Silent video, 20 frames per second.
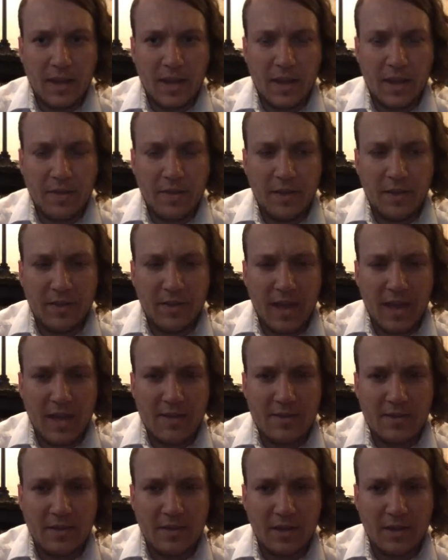think the A's
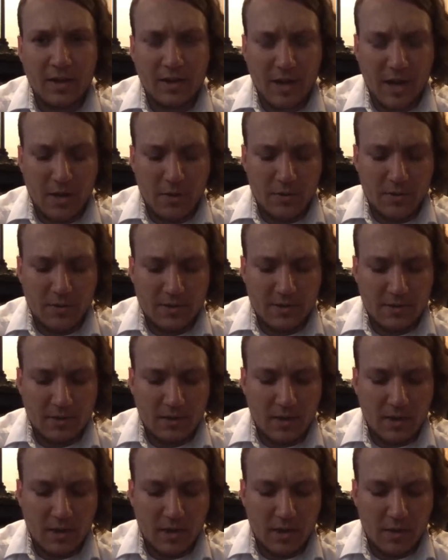are going to announce
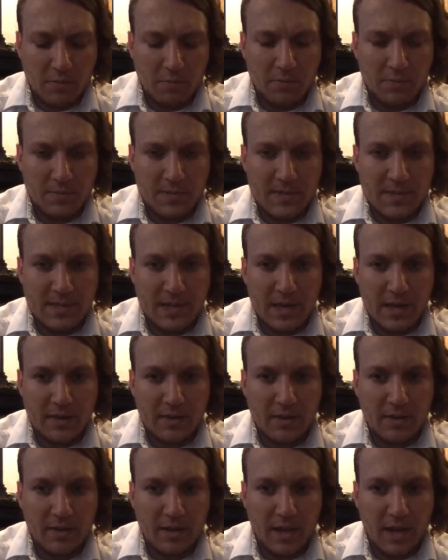the site that
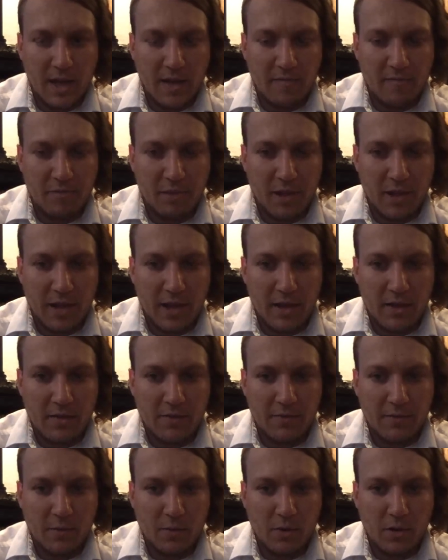they have planned
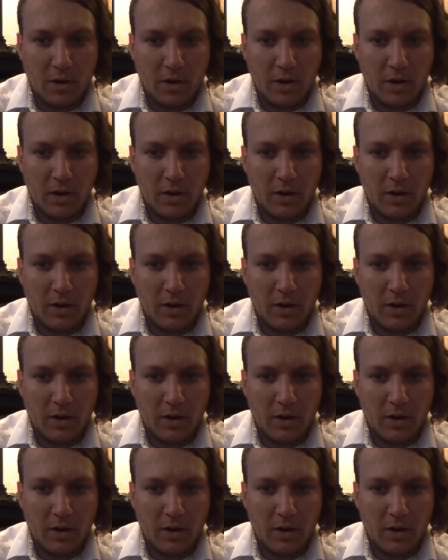for